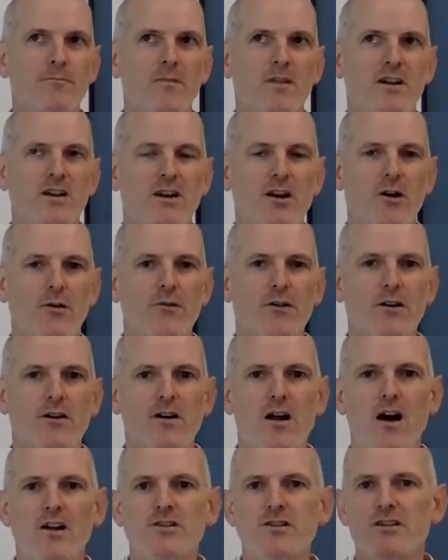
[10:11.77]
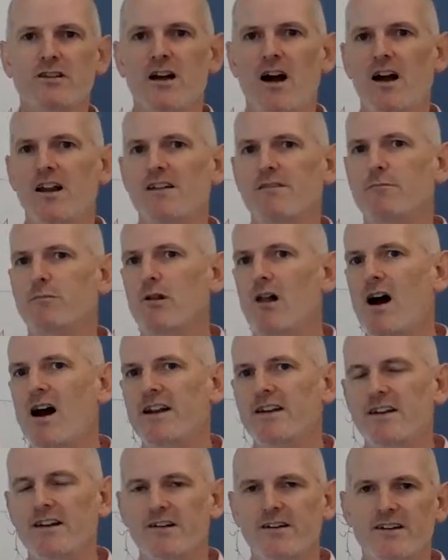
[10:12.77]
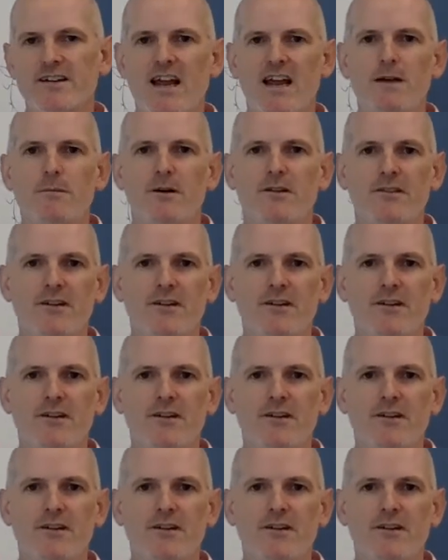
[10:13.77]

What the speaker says: they're not just kind of blind entertainment.